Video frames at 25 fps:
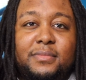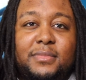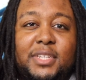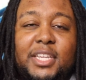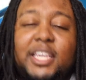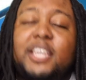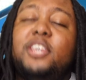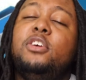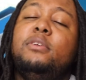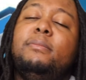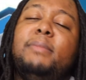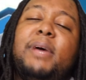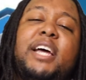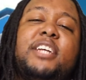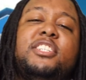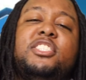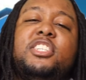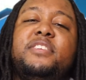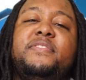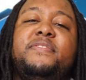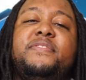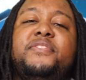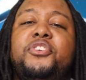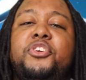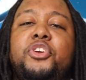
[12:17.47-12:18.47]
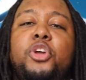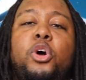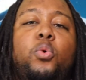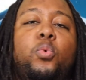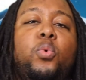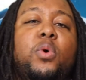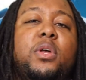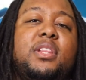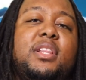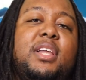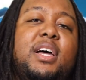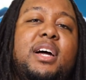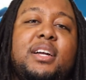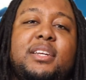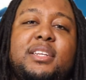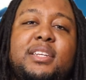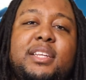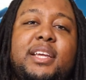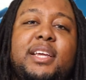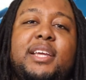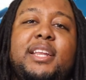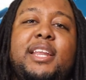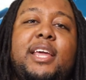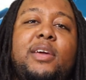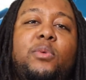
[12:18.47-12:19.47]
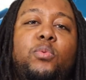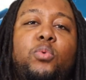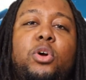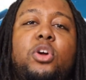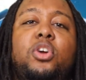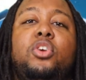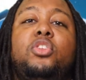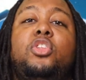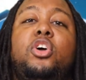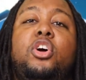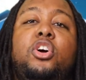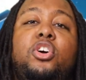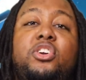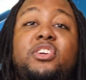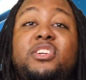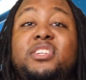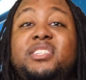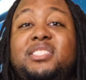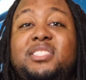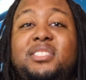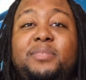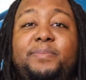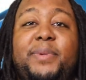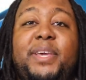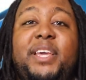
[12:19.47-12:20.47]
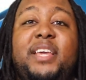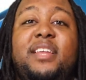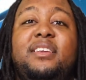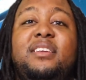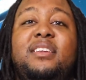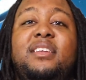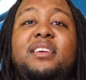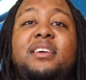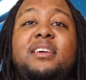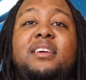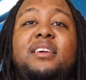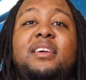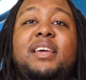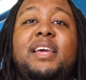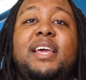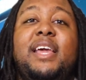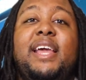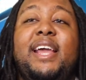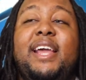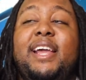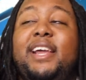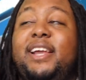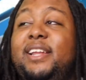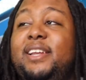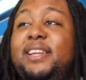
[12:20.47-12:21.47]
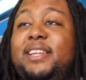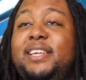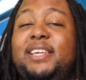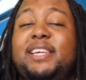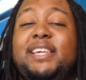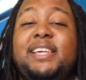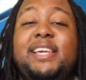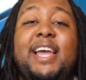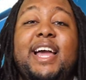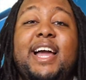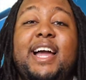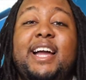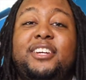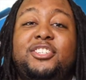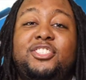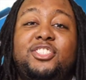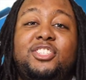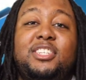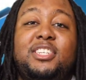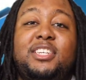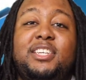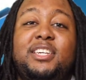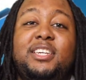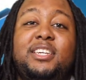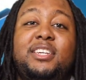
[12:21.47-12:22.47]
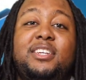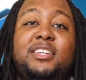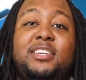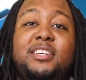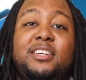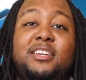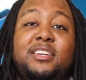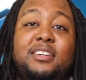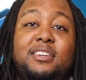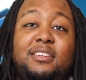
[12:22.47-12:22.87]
Can you imagine if no one locked in a word longer than spin and he actually